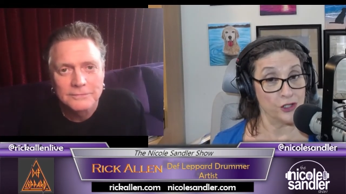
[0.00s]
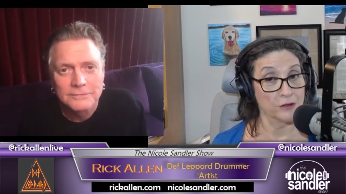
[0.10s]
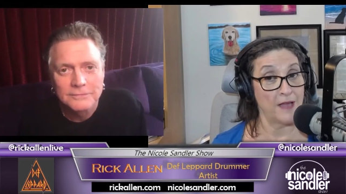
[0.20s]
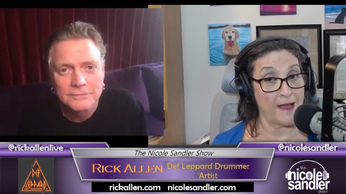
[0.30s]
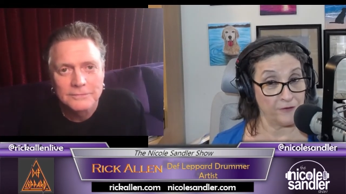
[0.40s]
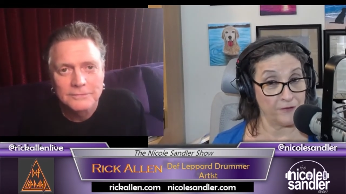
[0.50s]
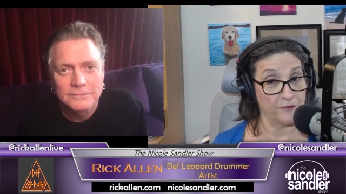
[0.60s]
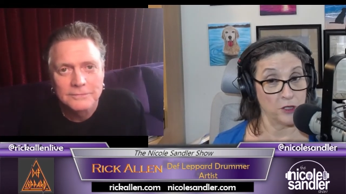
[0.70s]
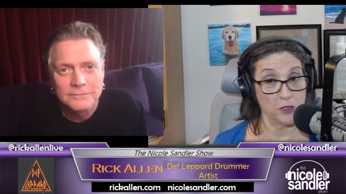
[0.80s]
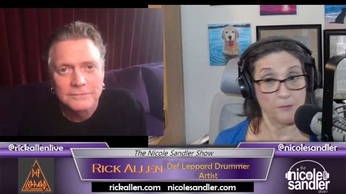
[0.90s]
Speaker 1: your left
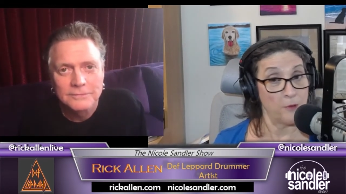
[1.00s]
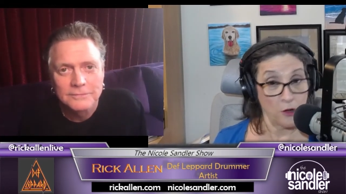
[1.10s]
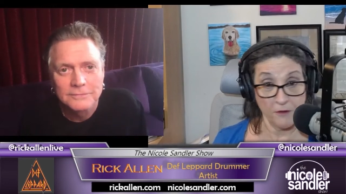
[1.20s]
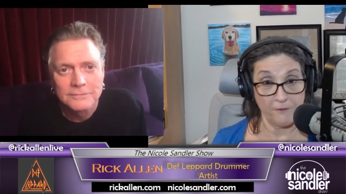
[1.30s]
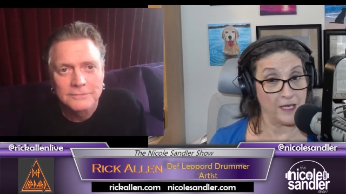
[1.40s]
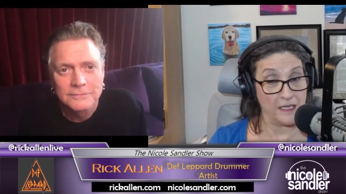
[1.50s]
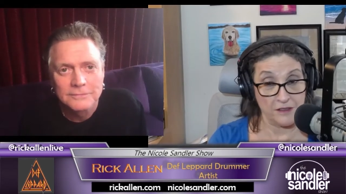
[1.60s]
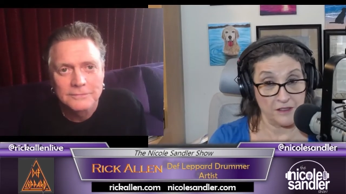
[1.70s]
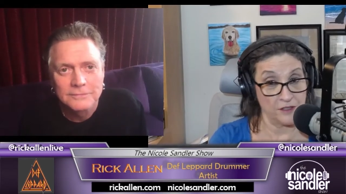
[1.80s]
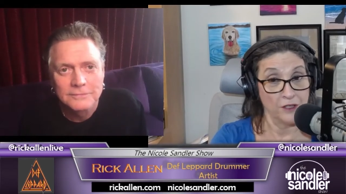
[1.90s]
foot or both feet
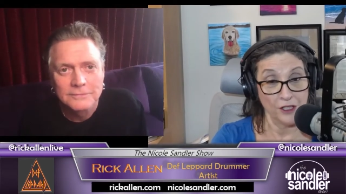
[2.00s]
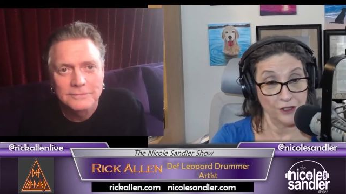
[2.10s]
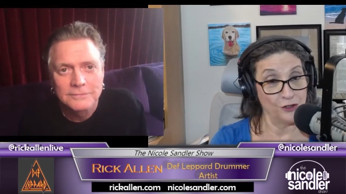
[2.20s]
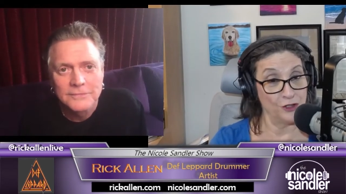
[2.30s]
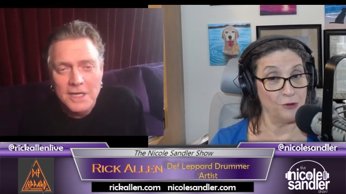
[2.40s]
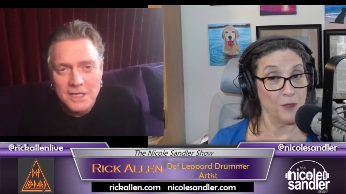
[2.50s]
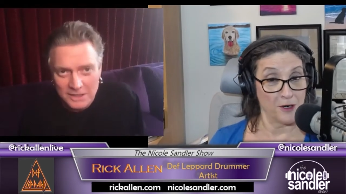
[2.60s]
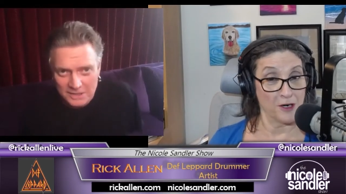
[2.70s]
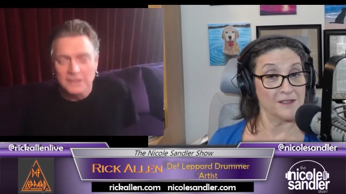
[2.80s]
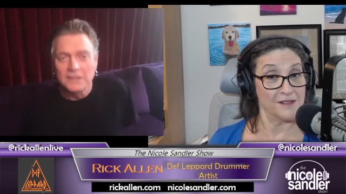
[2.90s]
to do the
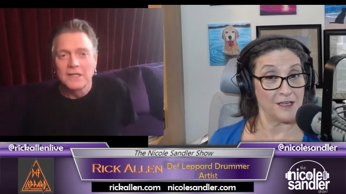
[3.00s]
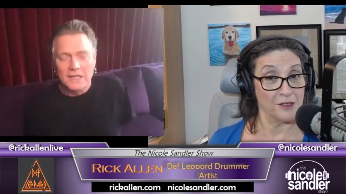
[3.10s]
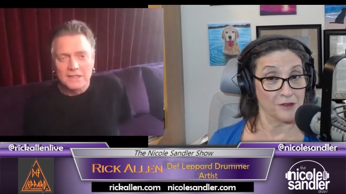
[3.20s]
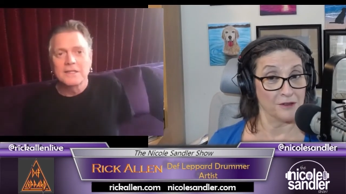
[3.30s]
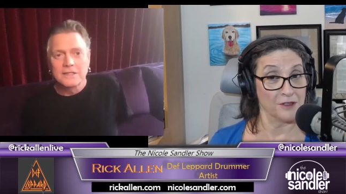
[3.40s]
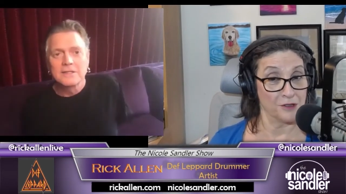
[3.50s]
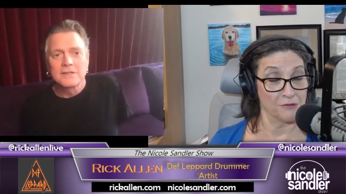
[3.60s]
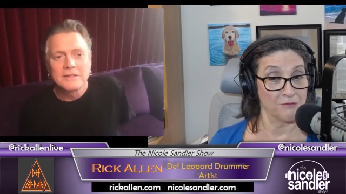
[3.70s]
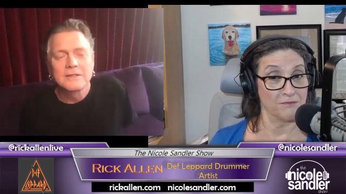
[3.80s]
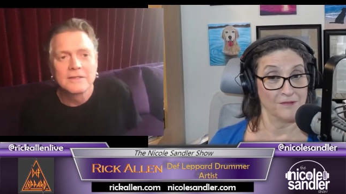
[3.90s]
parts that your
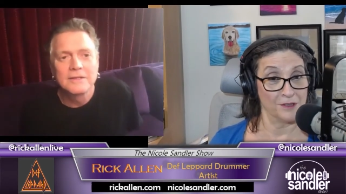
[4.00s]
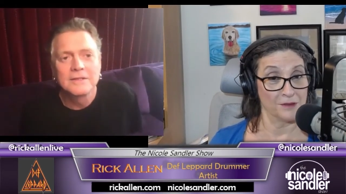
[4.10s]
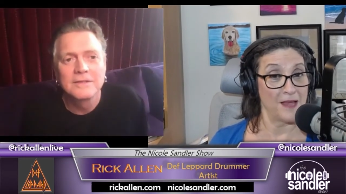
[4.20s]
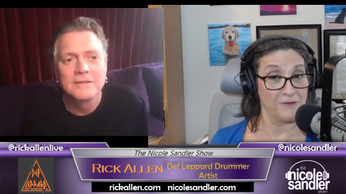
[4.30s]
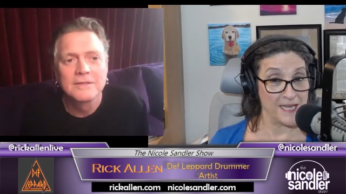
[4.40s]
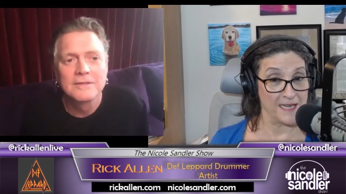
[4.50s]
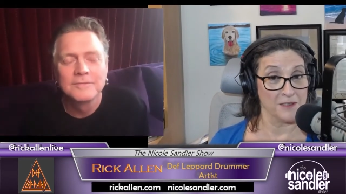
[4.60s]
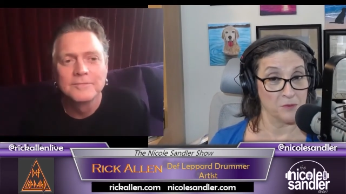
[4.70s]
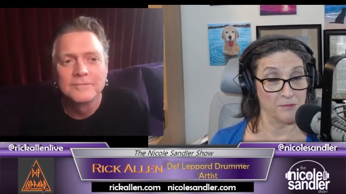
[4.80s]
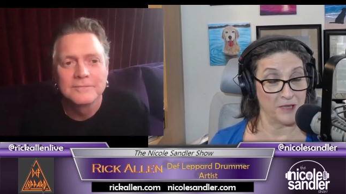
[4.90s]
left
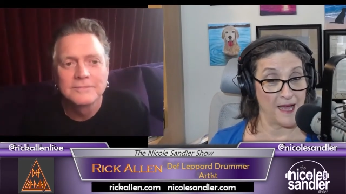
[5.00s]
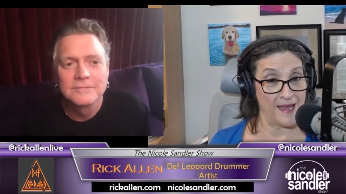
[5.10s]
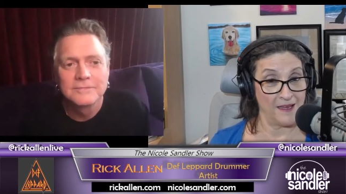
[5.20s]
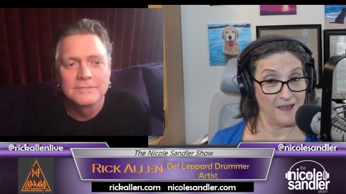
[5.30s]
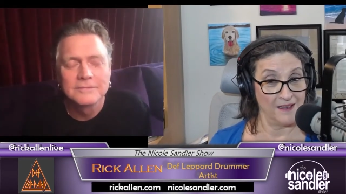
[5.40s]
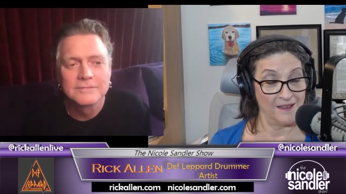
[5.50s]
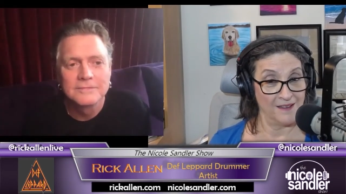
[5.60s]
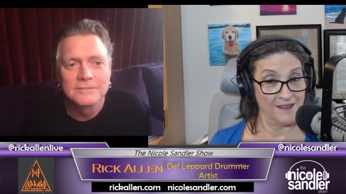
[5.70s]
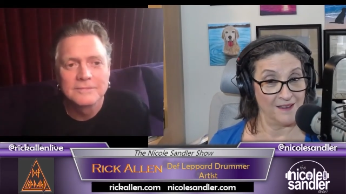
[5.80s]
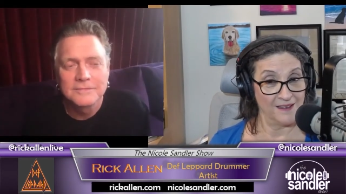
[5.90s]
hand would play?
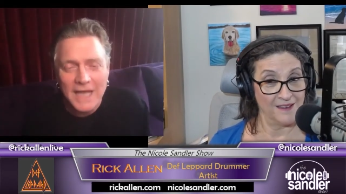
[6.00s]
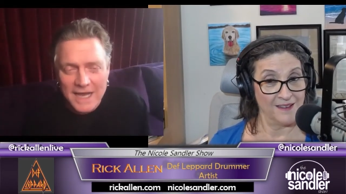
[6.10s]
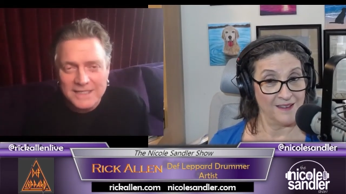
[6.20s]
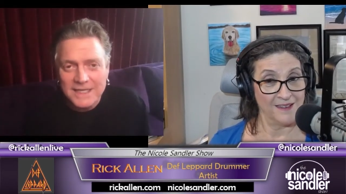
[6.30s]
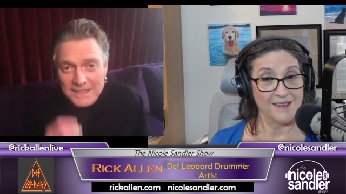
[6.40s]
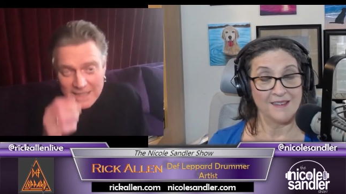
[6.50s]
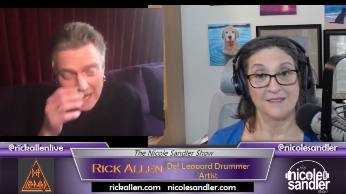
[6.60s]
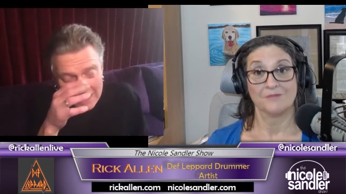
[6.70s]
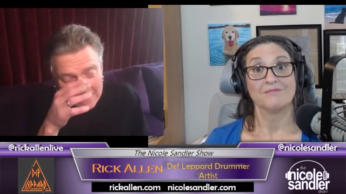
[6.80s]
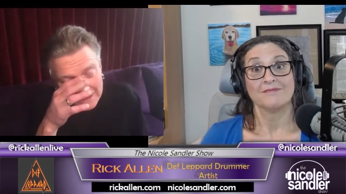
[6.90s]
Speaker 2: That's
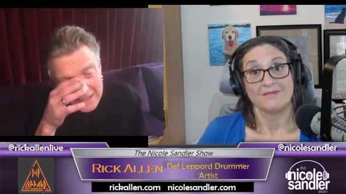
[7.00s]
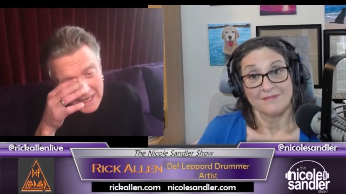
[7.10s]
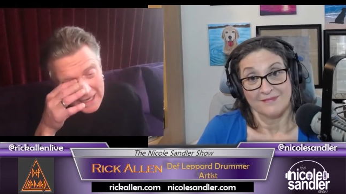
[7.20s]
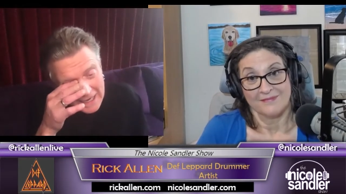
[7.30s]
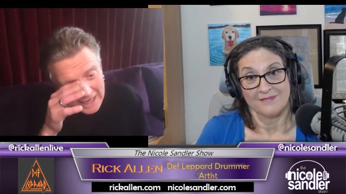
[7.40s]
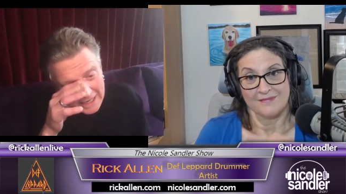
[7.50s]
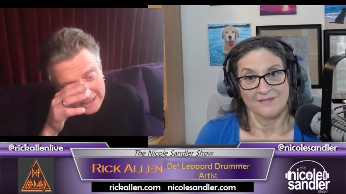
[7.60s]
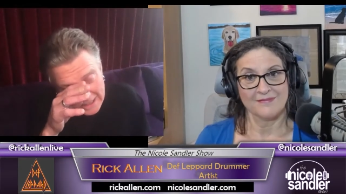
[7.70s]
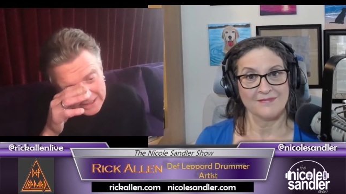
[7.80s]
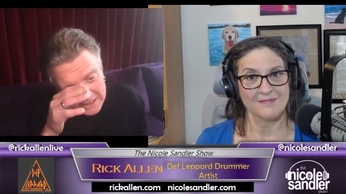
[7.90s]
exactly, yeah. I
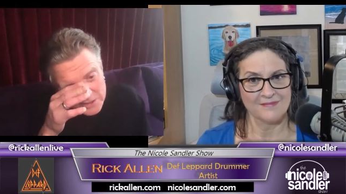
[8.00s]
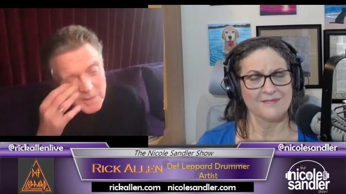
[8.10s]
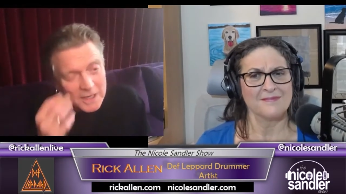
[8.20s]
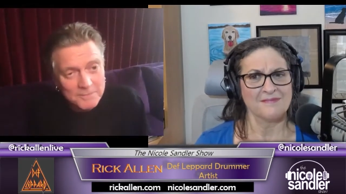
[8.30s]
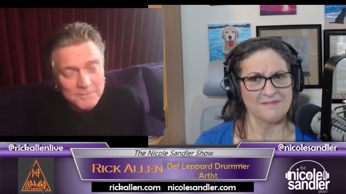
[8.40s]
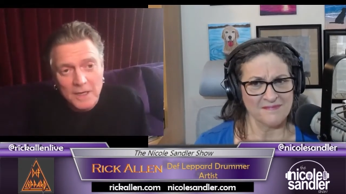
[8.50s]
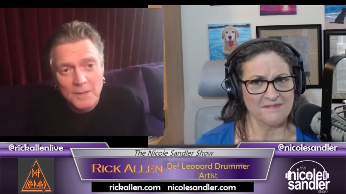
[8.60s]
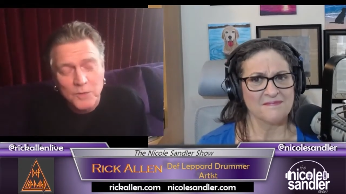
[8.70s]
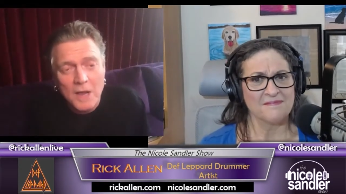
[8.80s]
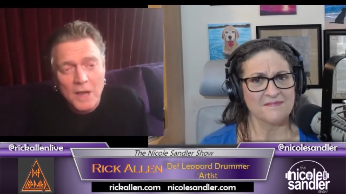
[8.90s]
use
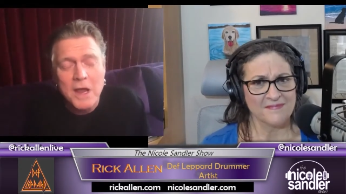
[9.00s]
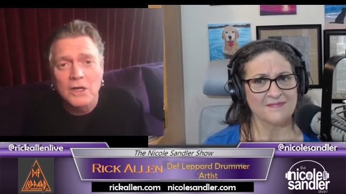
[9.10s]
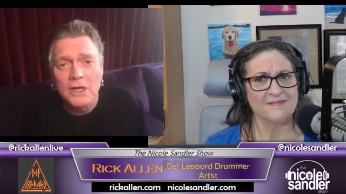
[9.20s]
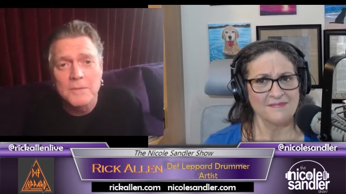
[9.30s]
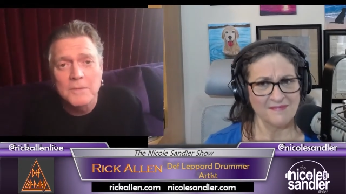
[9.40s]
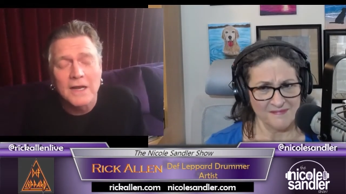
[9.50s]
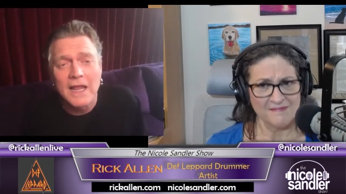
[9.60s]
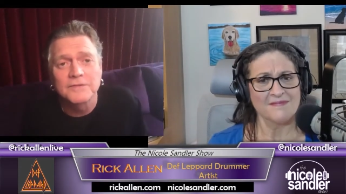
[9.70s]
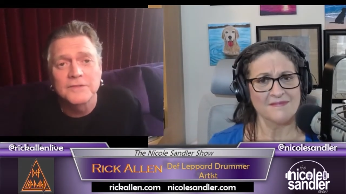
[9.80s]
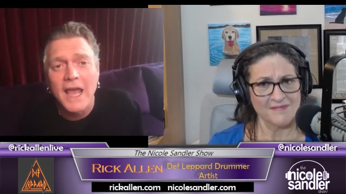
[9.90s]
primarily my left
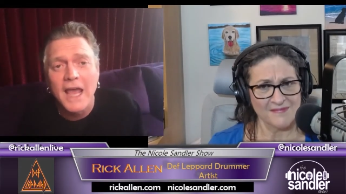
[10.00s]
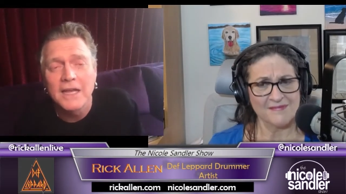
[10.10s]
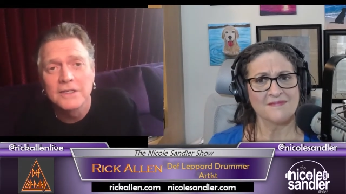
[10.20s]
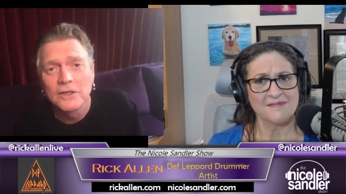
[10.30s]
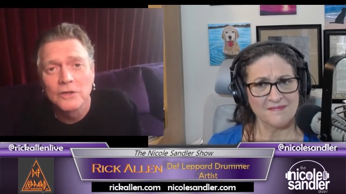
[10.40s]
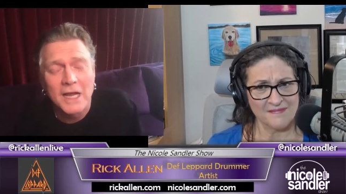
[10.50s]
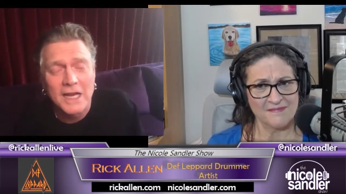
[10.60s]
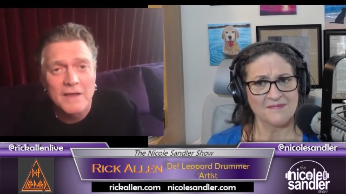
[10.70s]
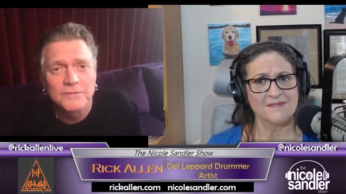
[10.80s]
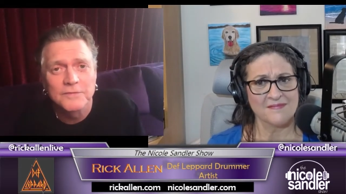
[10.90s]
leg or my left
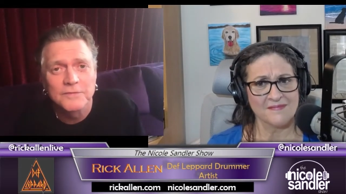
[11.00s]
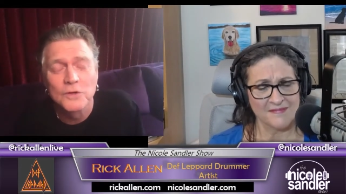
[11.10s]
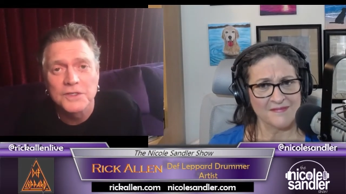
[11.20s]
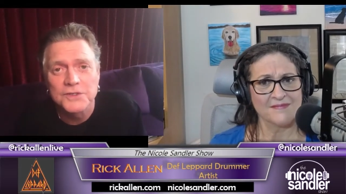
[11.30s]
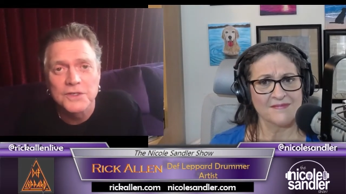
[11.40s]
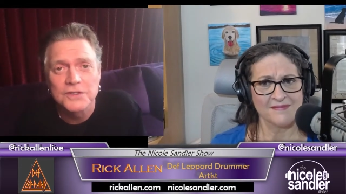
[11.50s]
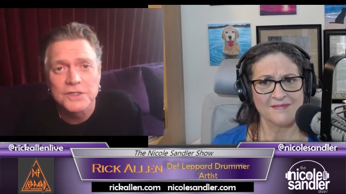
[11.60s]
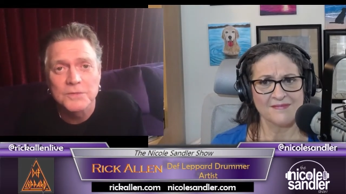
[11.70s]
foot to play